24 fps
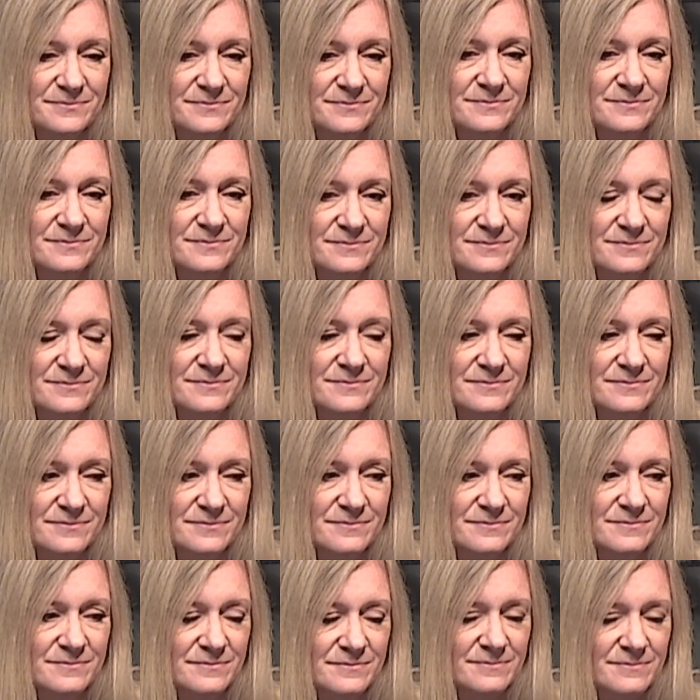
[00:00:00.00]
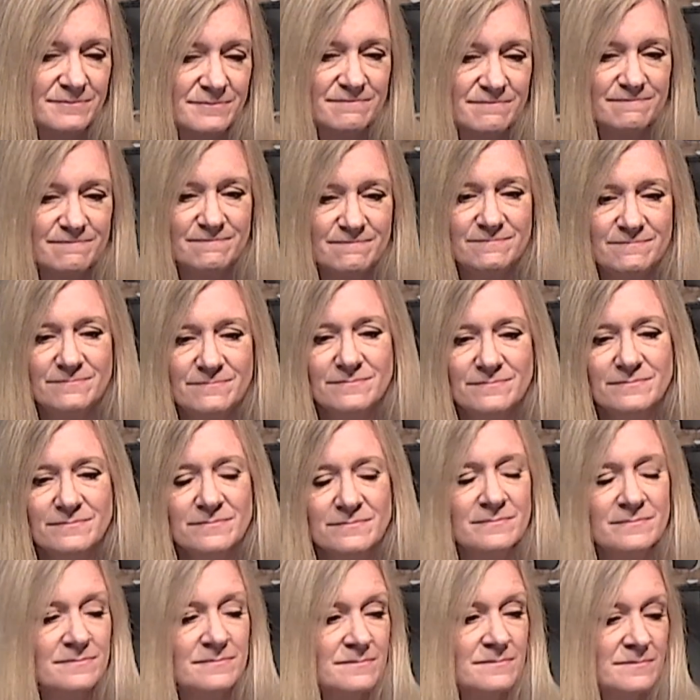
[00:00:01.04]

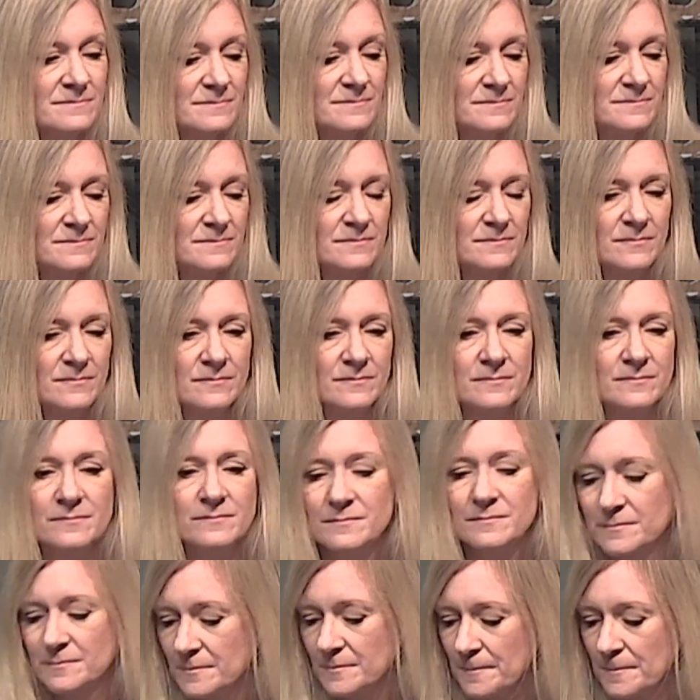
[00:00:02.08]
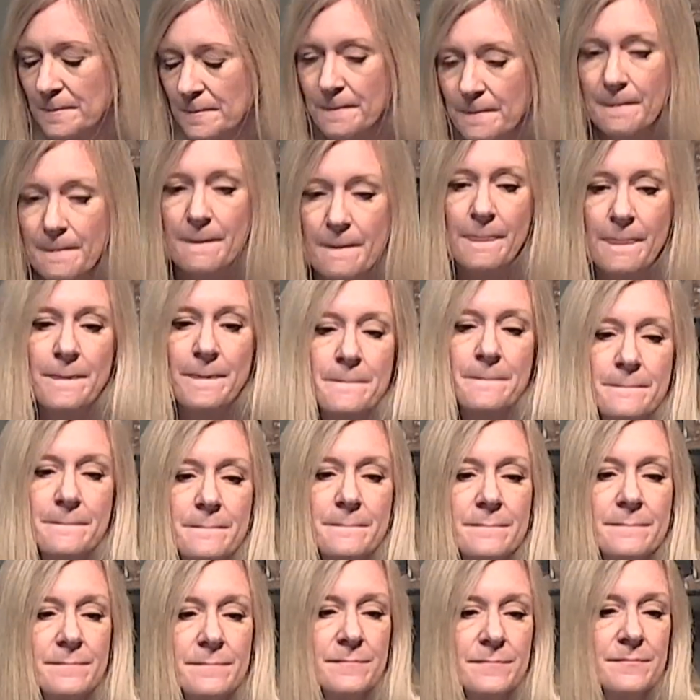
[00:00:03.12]

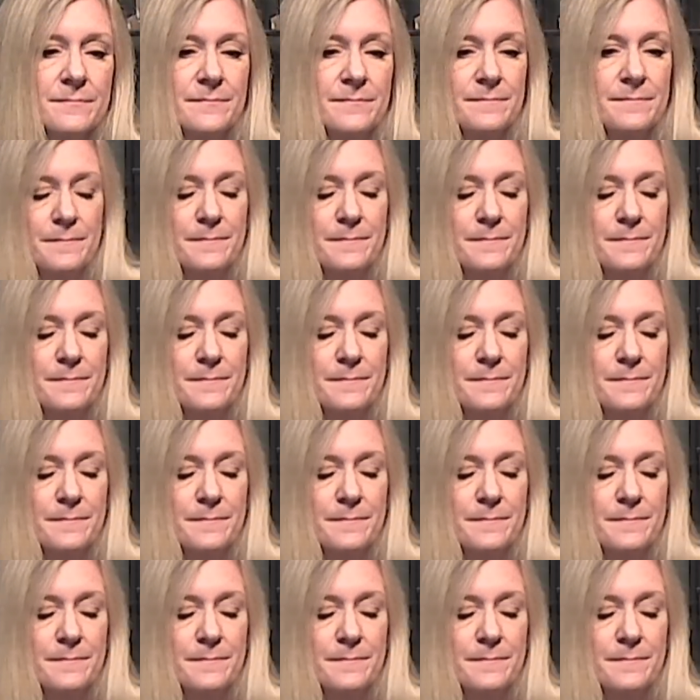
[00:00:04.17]
[no speech]